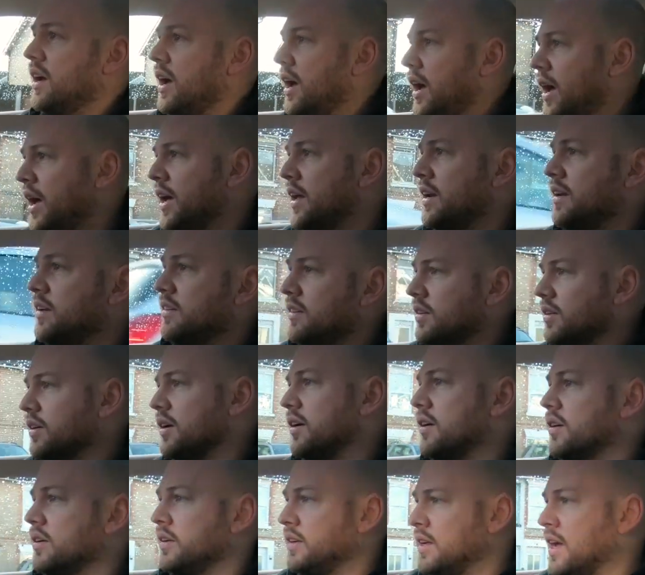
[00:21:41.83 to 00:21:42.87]
and
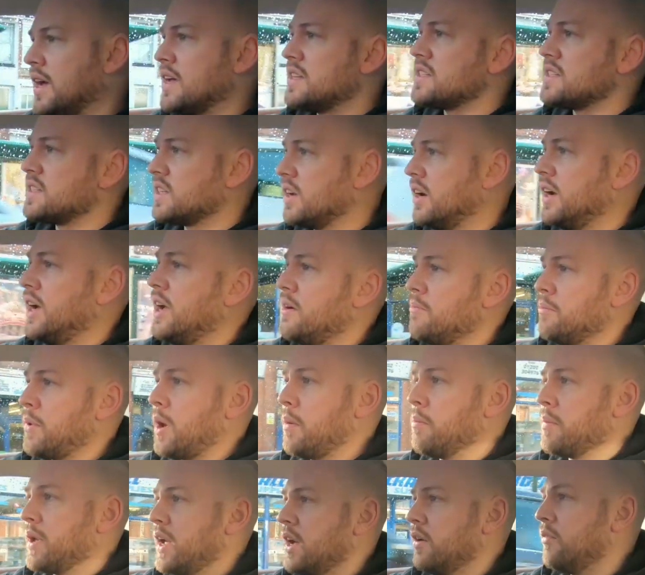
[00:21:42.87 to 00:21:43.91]
yes, I am
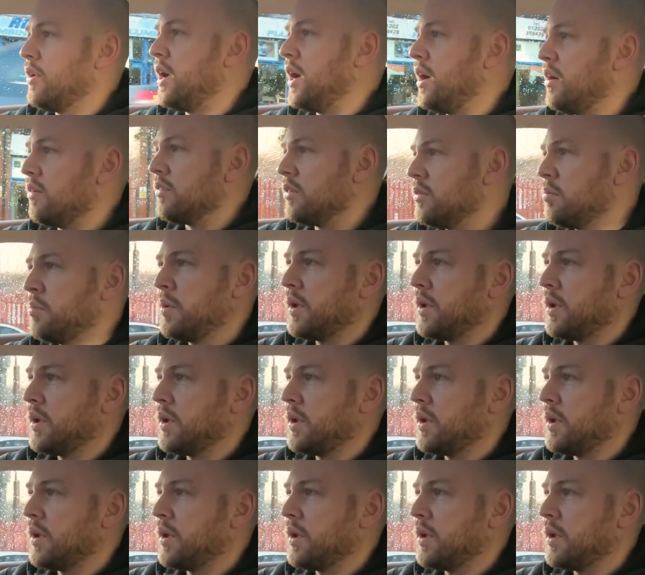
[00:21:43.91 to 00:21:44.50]
bumping around, but